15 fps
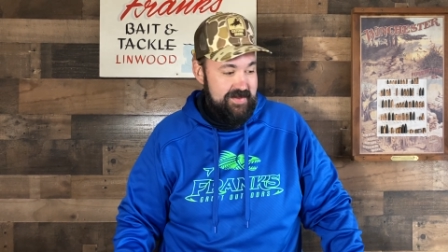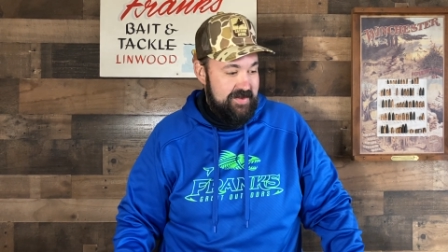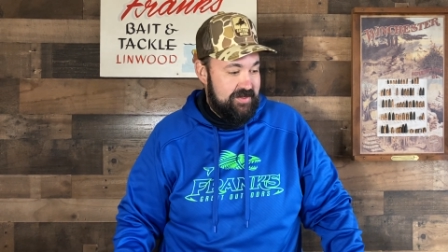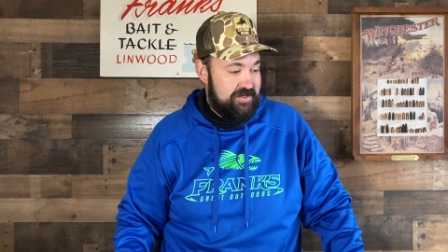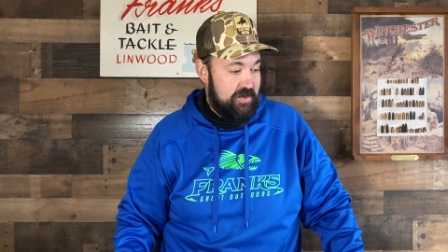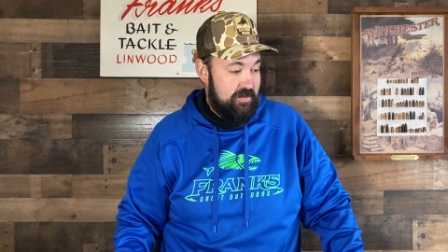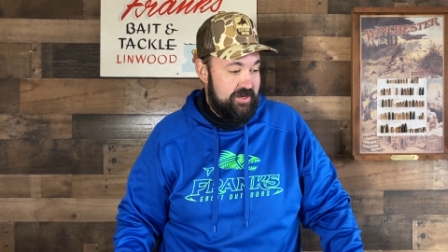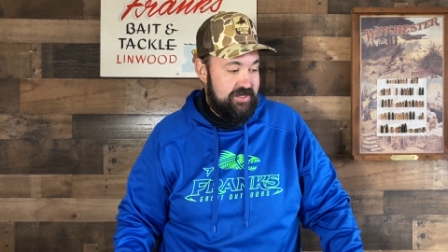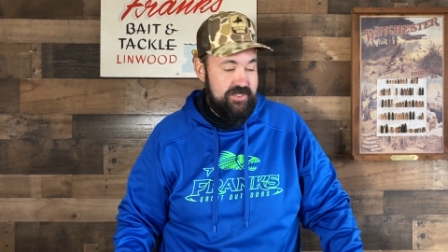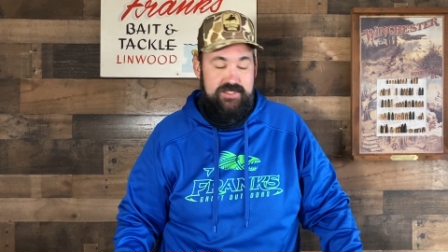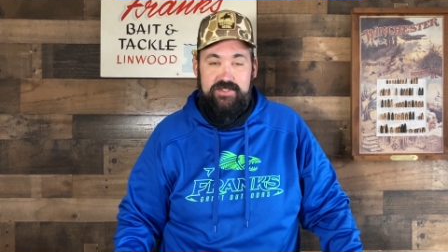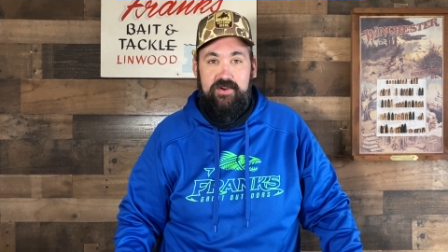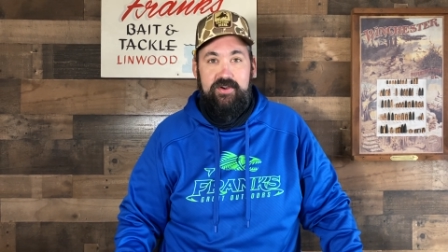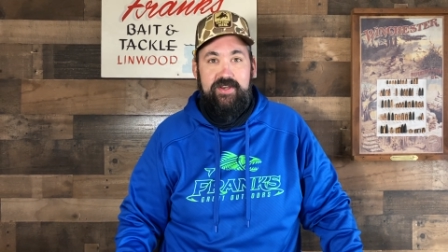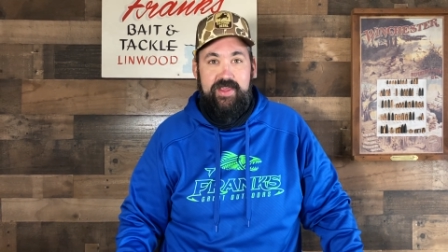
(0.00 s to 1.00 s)
So we just
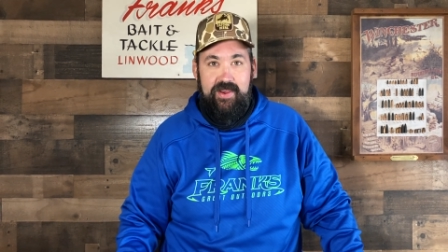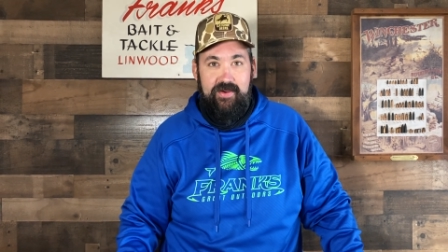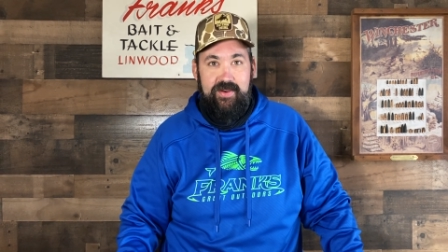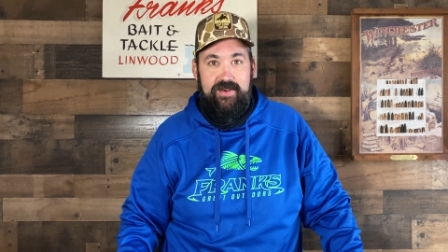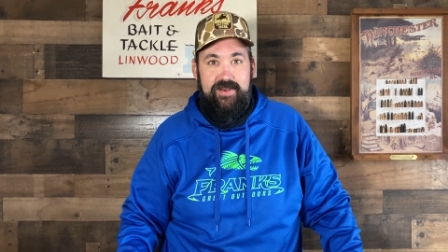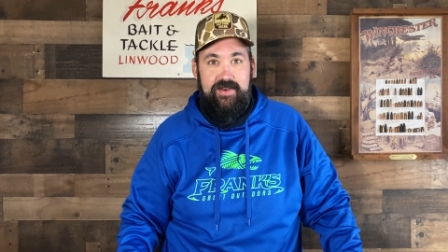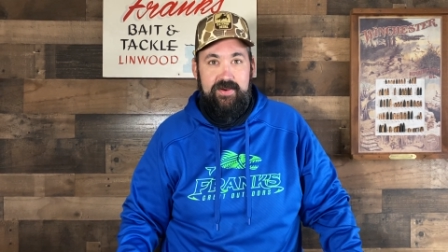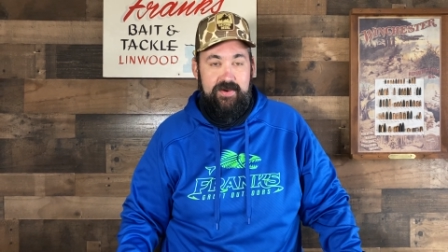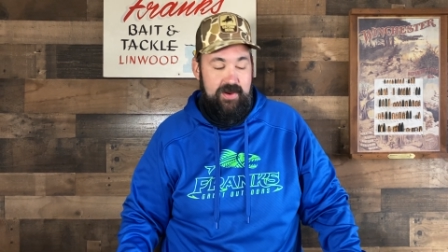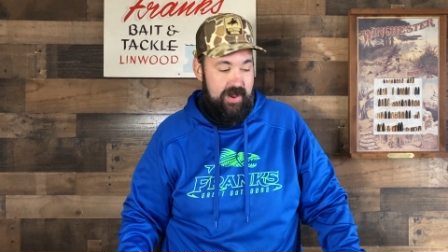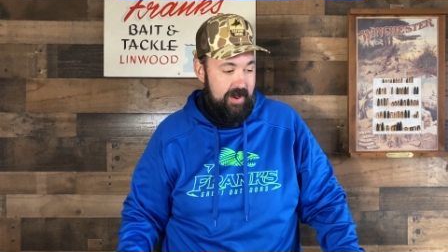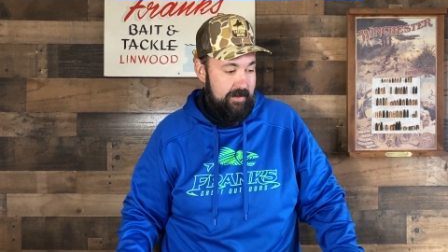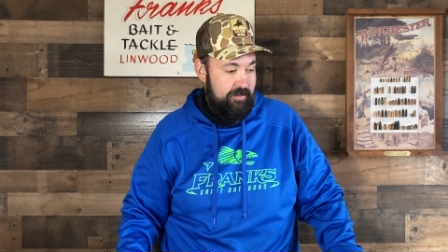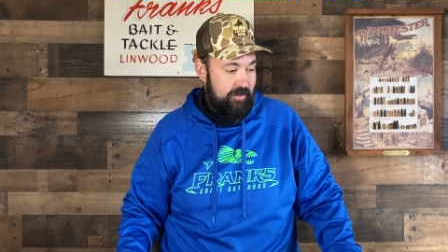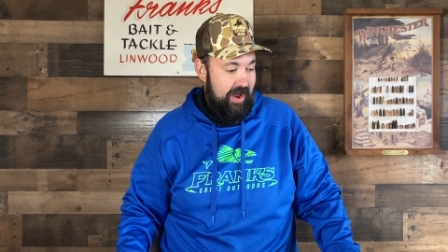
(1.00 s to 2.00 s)
started carrying their
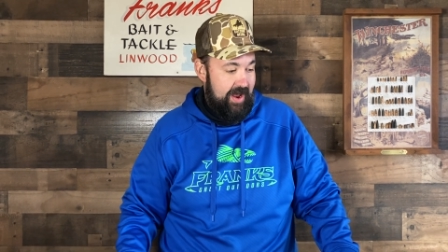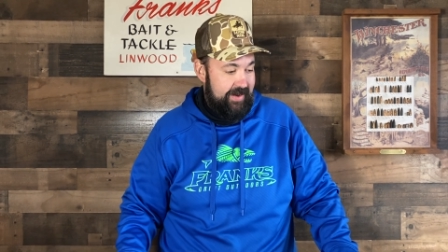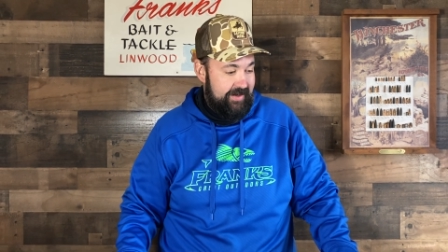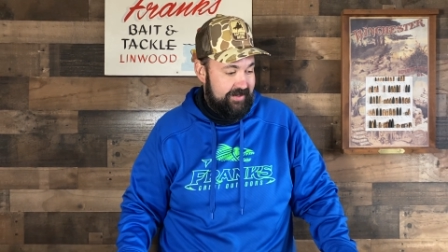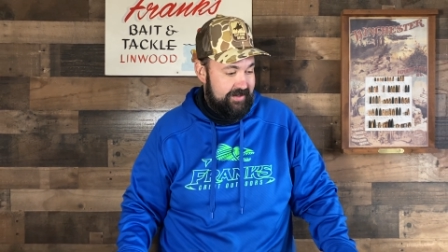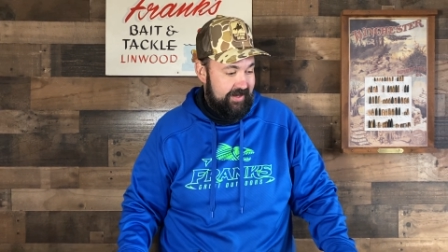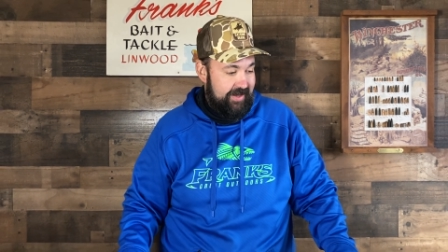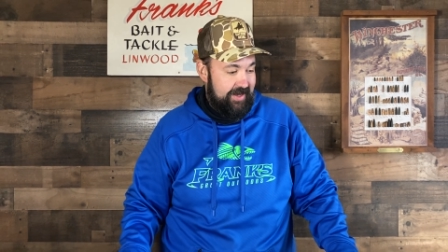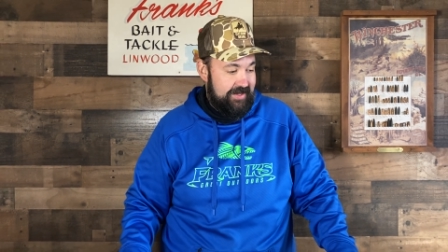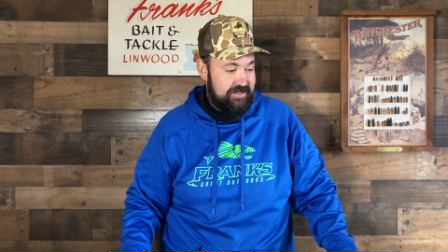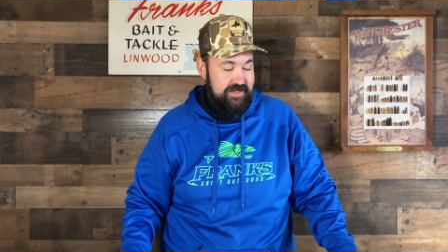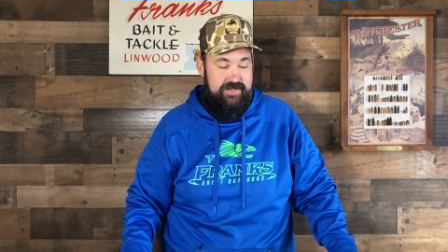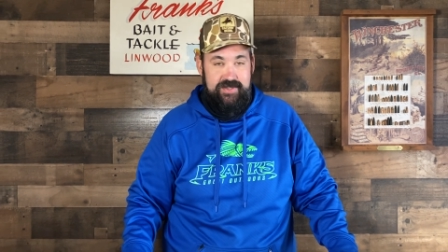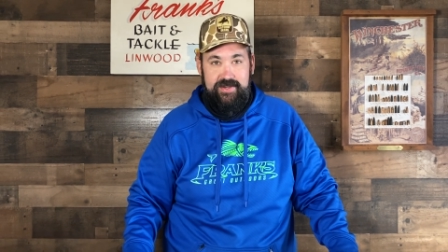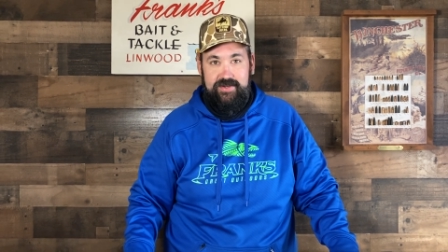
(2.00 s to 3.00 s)
uh, product, the
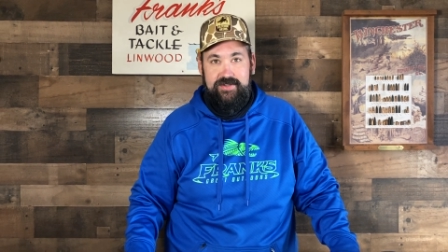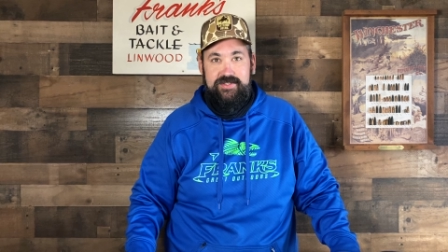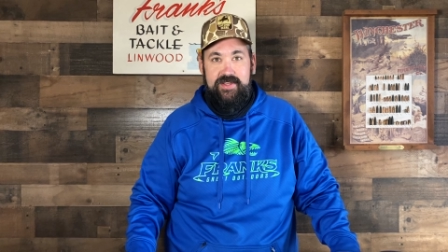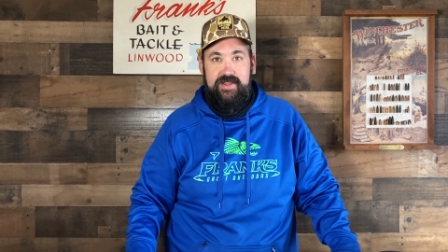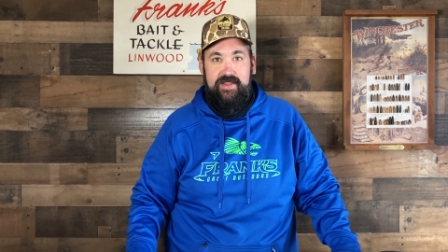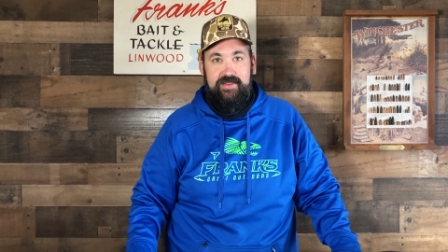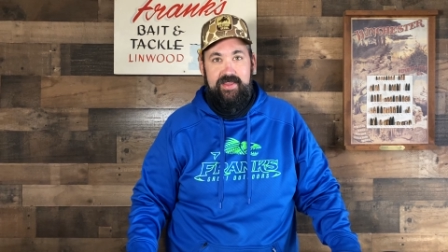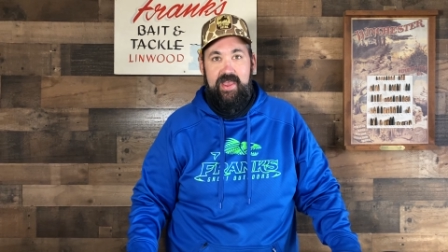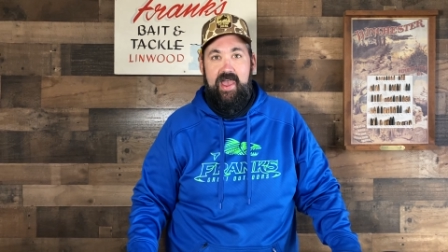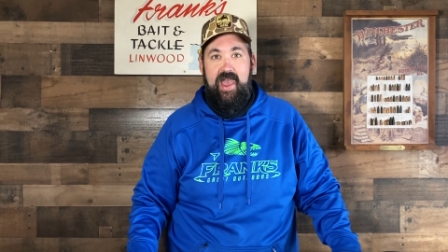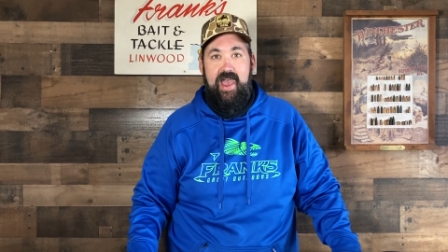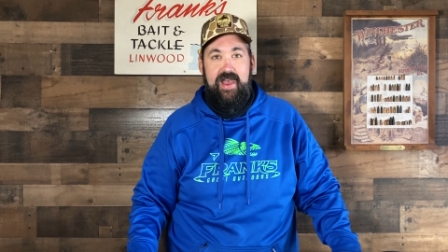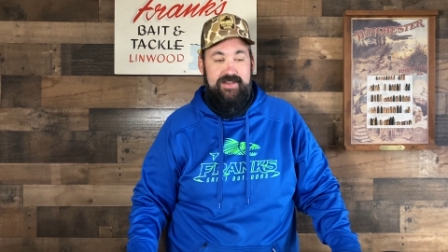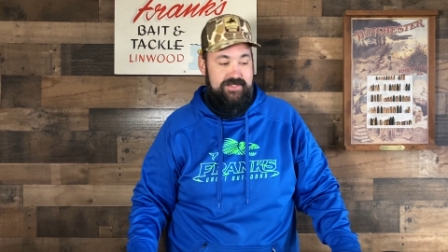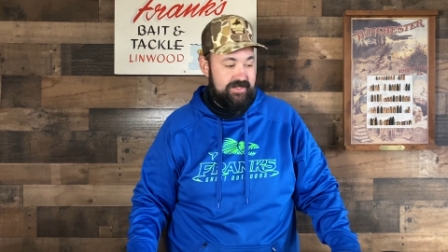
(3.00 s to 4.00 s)
Catchin' Deers, the
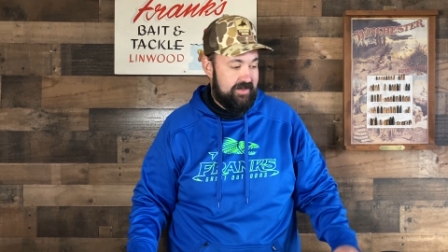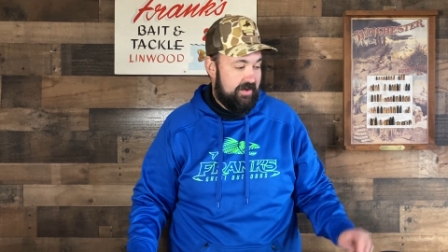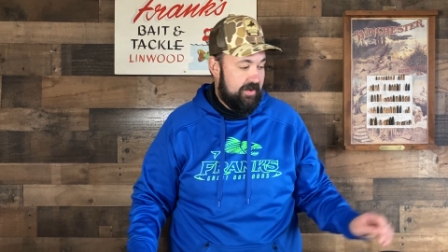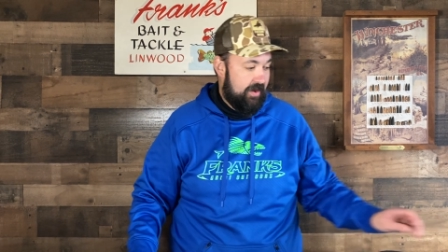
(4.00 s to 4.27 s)
hats.